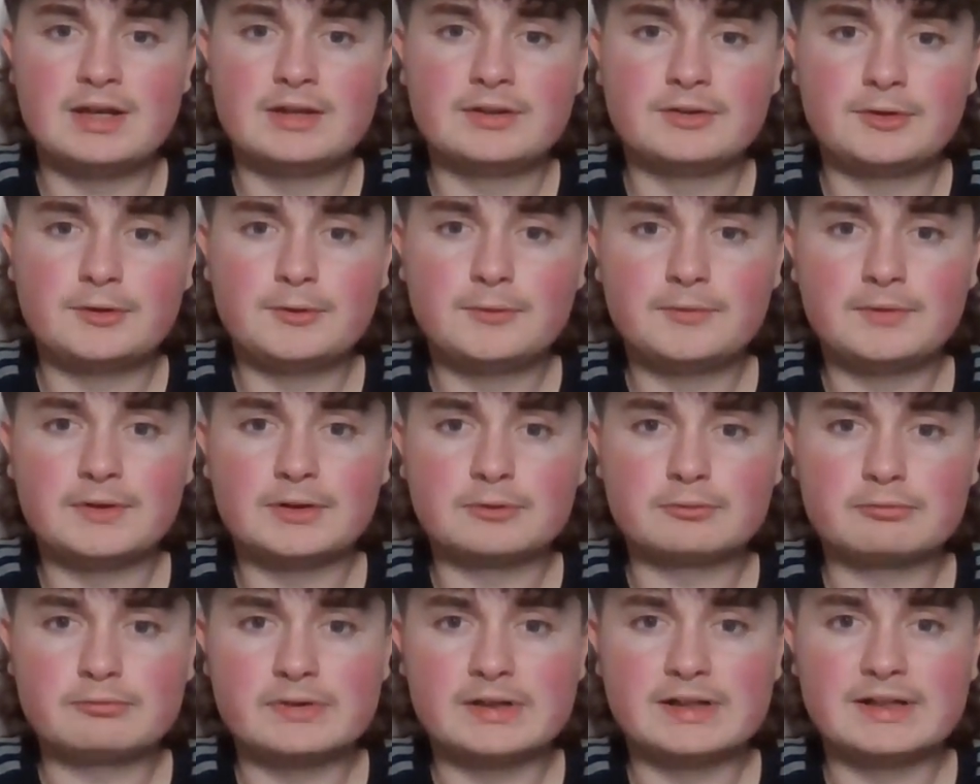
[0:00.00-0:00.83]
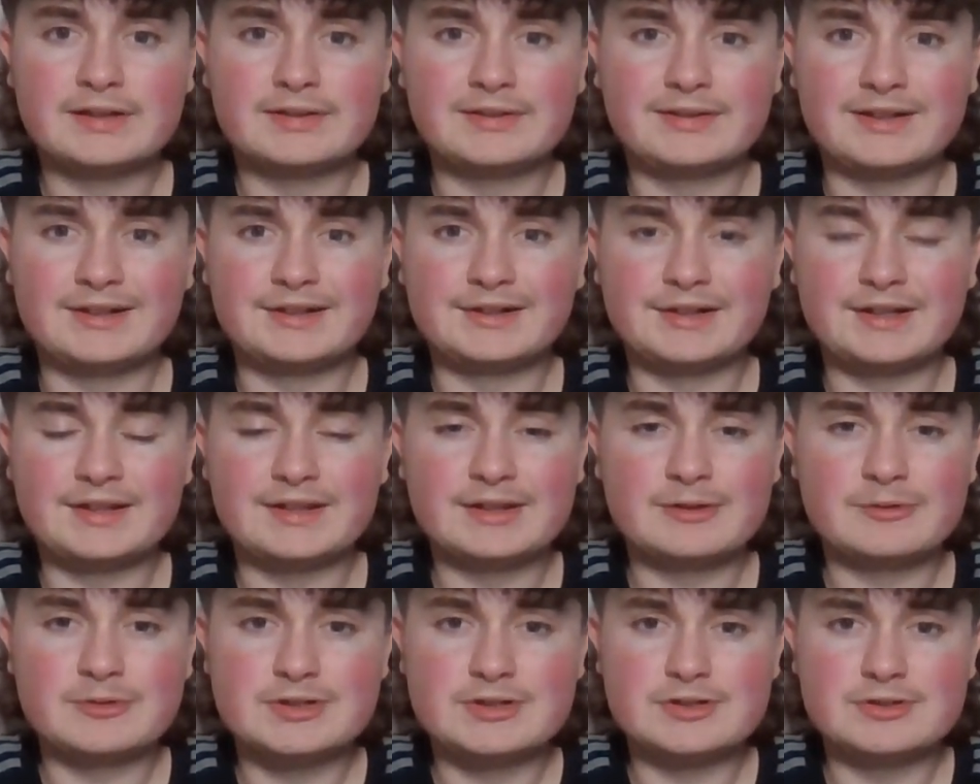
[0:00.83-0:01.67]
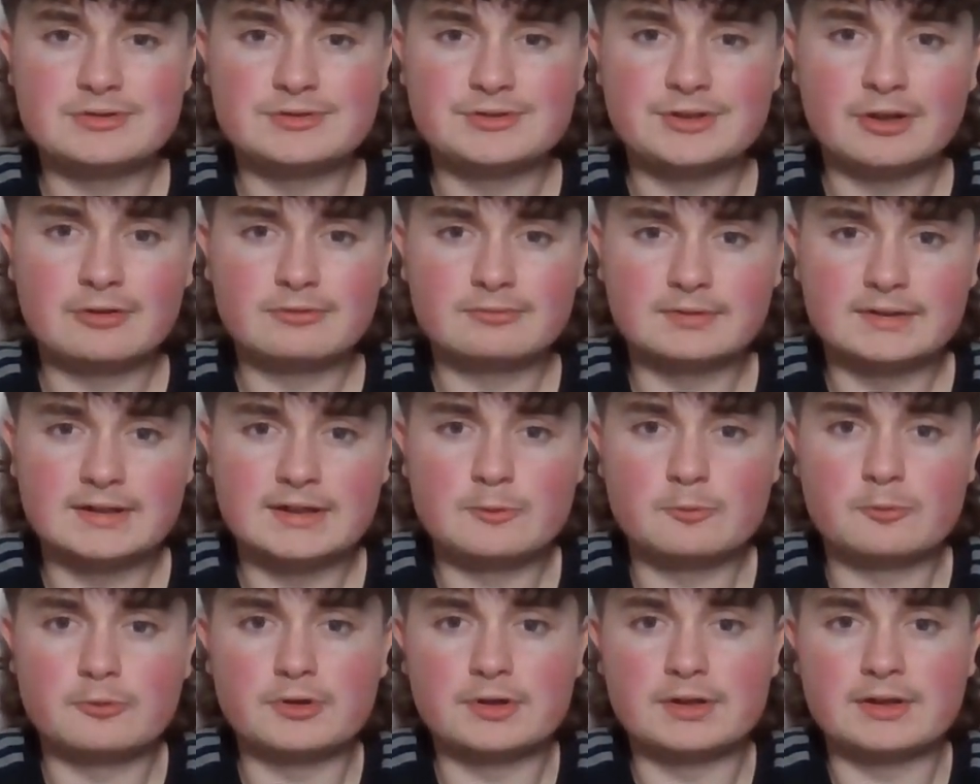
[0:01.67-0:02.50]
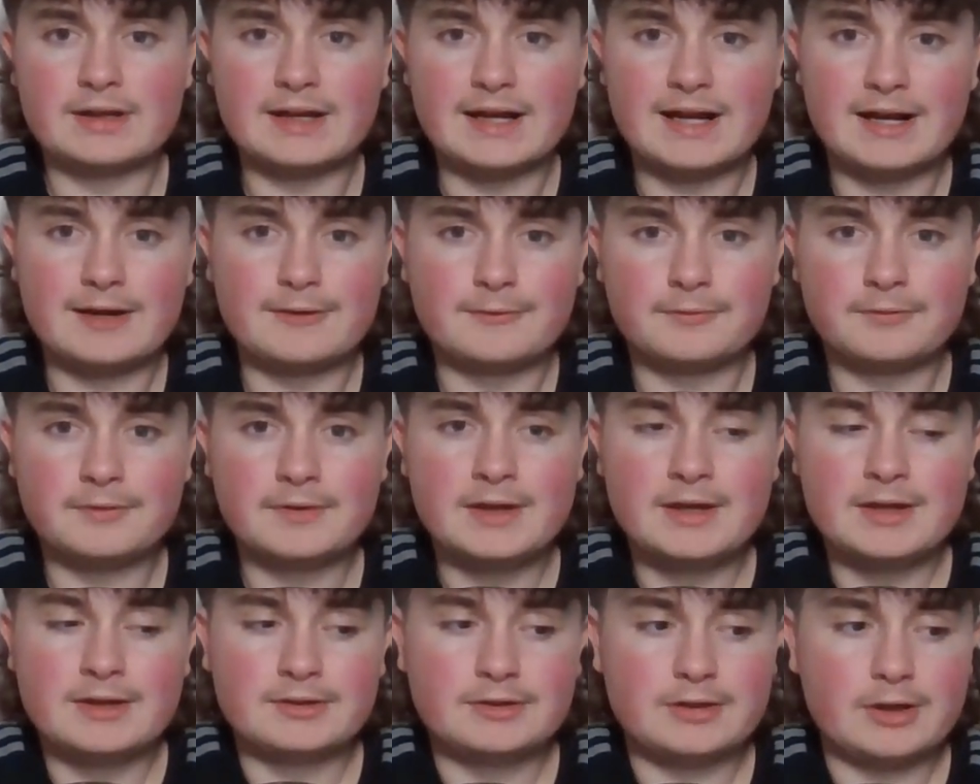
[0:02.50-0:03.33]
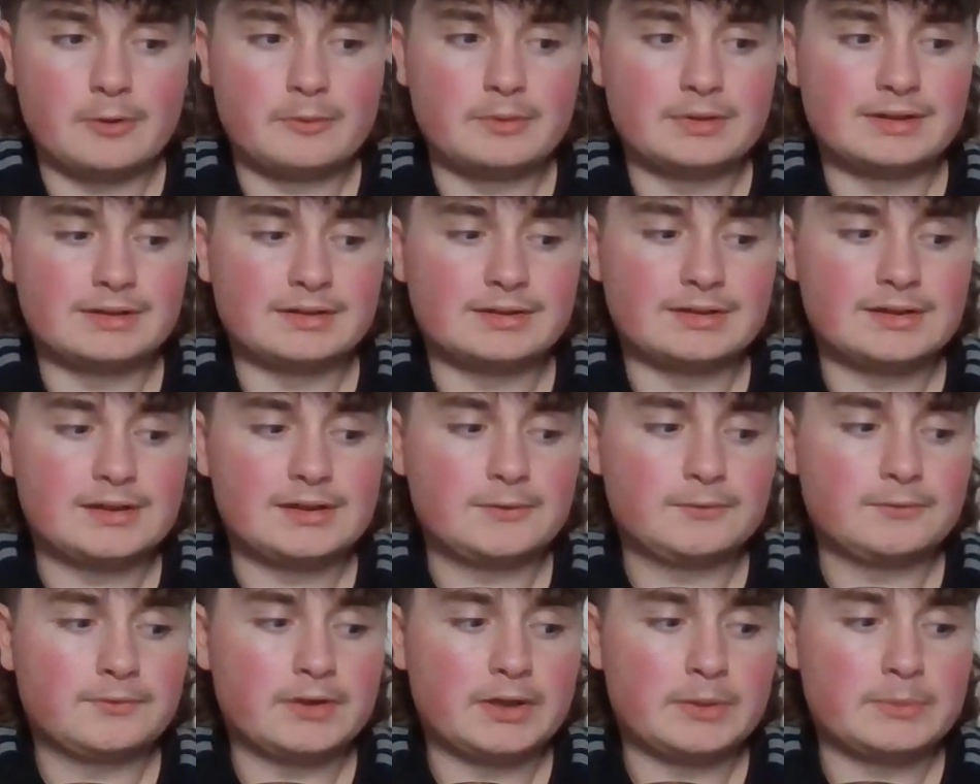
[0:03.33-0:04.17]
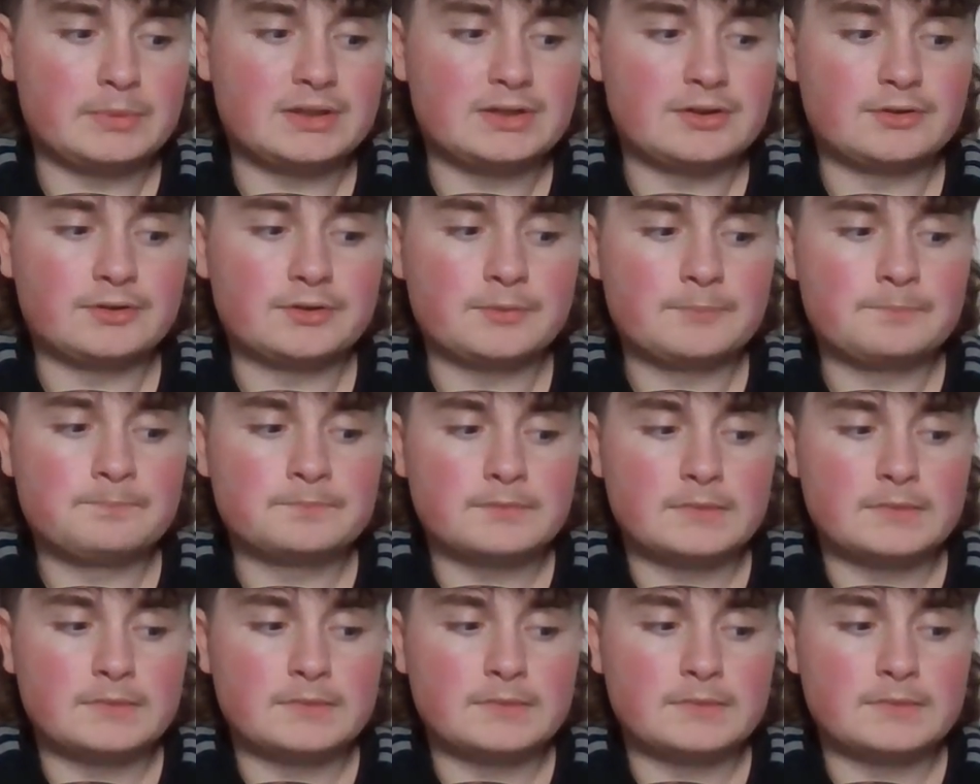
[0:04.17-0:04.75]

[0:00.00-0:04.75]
two things realistically, that which you don't really want to have going into this fight, because